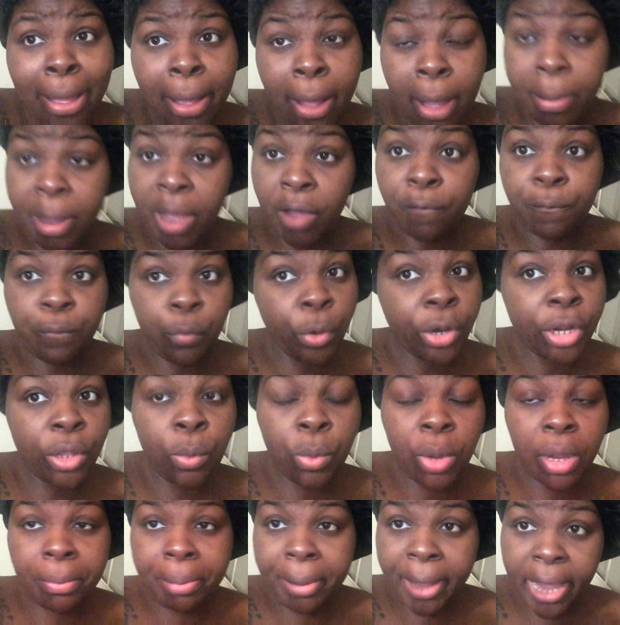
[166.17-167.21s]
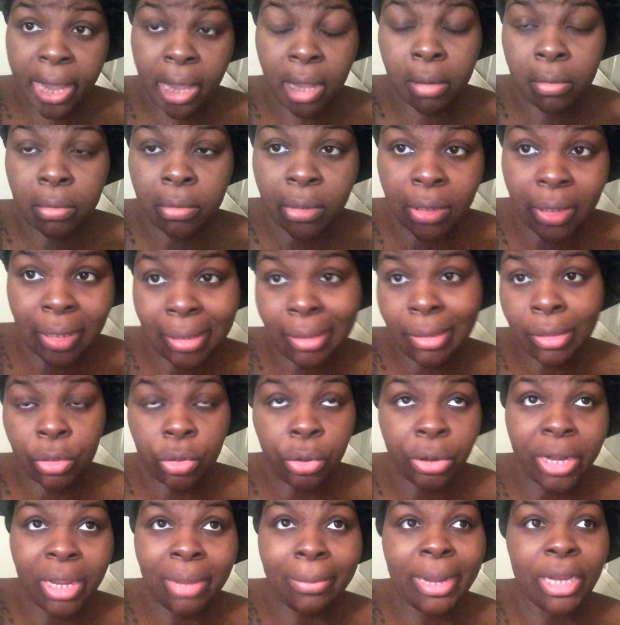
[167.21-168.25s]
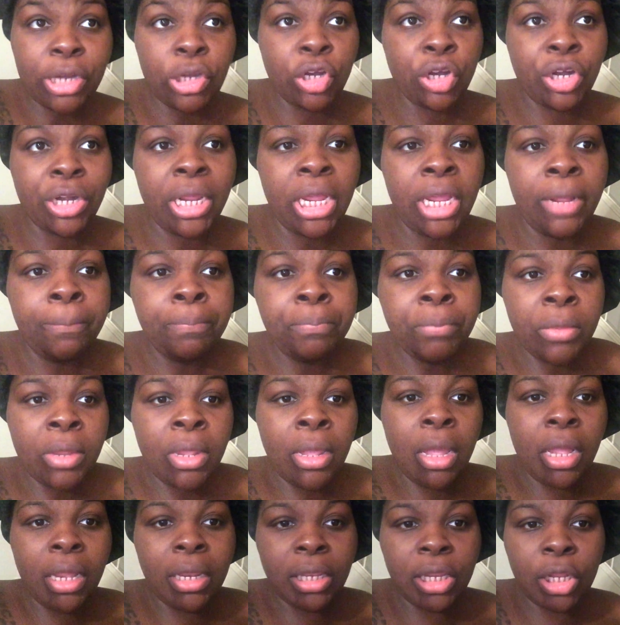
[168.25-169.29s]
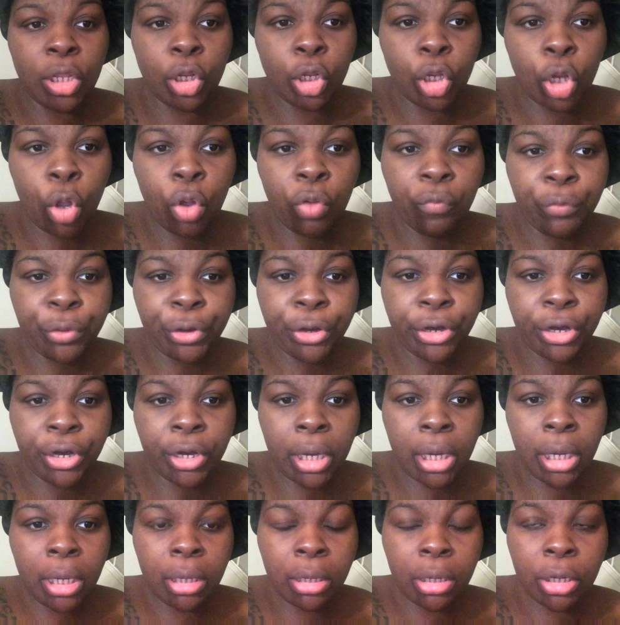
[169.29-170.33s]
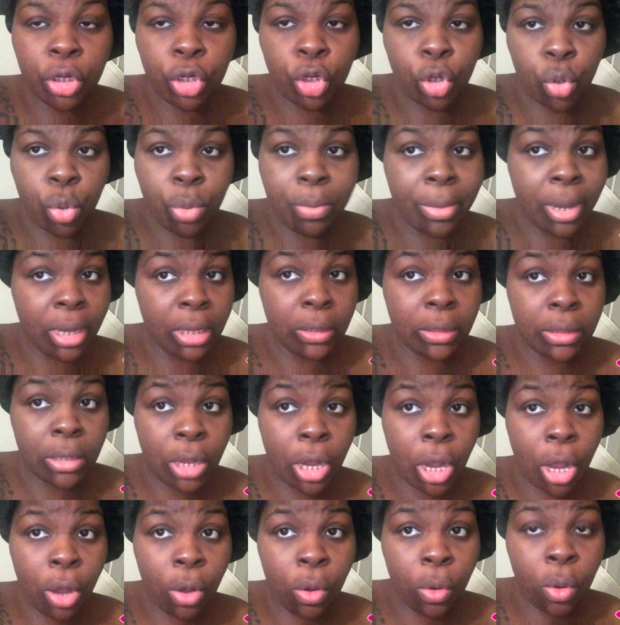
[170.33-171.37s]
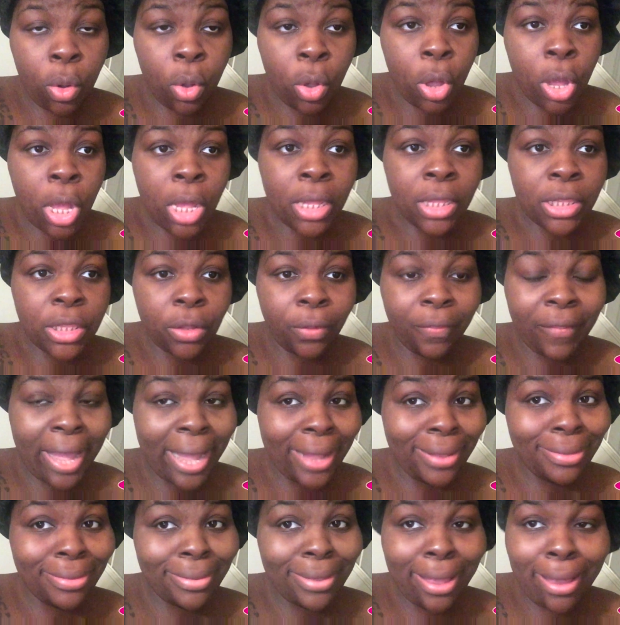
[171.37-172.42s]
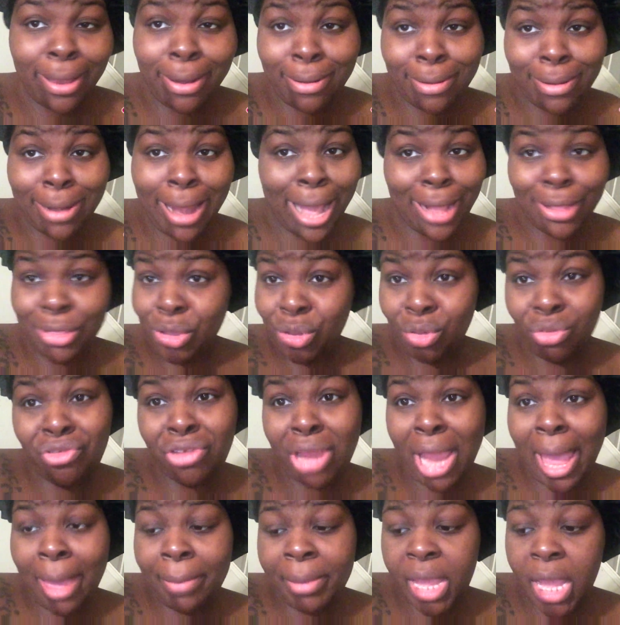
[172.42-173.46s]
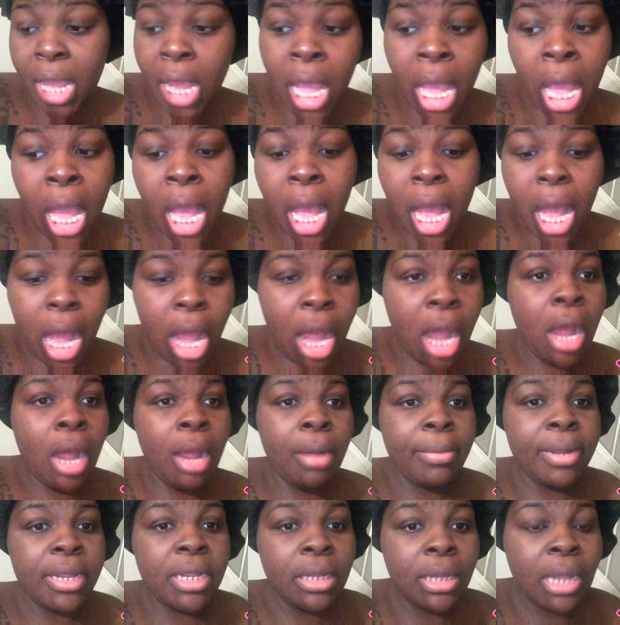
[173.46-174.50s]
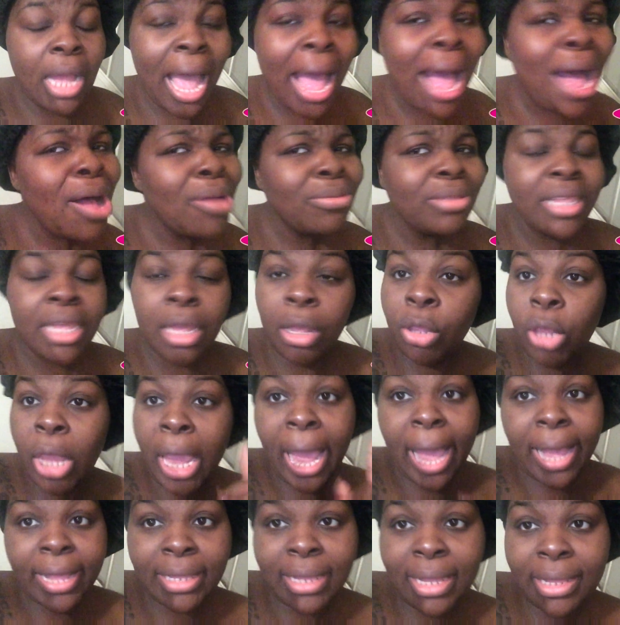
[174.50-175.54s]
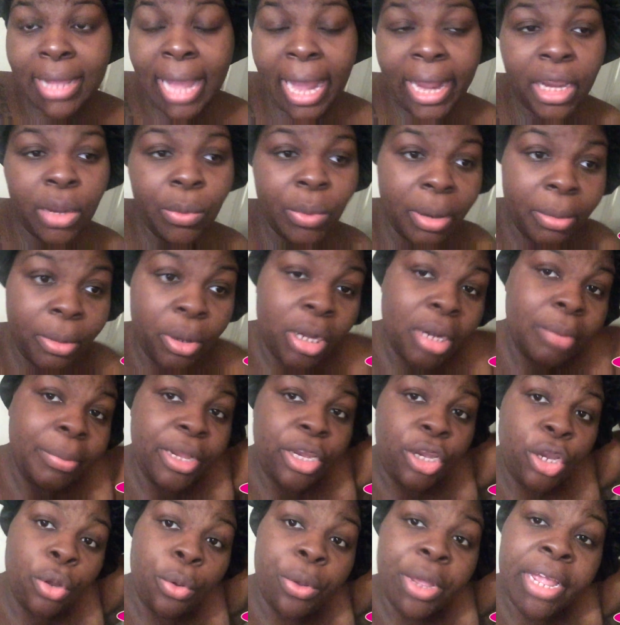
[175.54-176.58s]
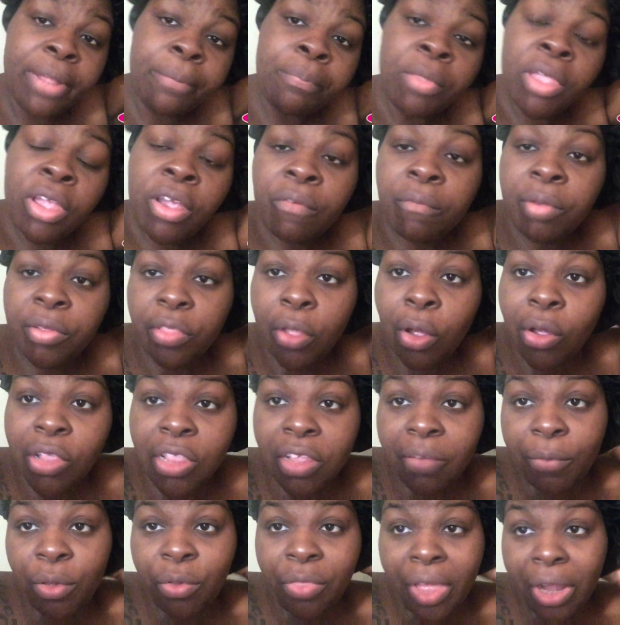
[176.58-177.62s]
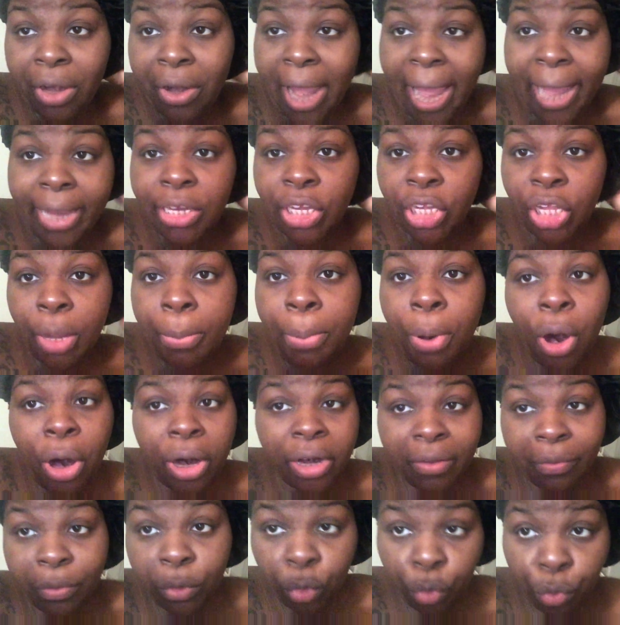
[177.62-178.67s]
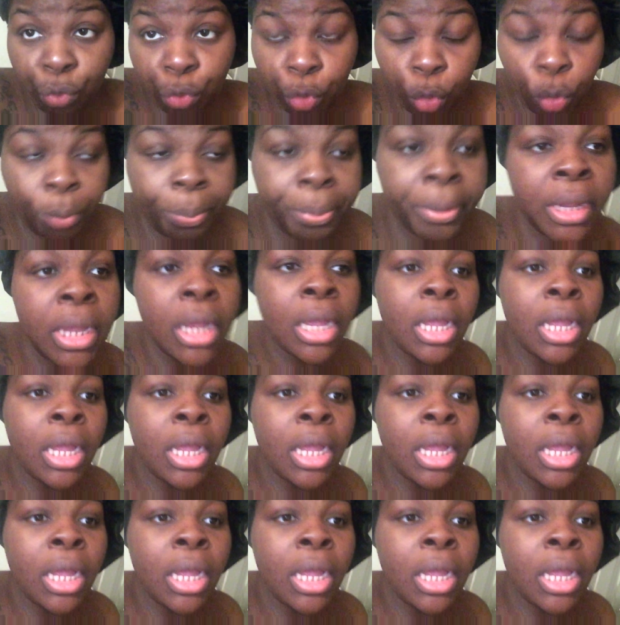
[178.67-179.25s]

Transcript: About 41 pounds since starting my journey a little over two months ago. So that's not too shabby. Um, I'll tell you guys exactly what I'm going to be doing. For those of you that are actually a part of the group,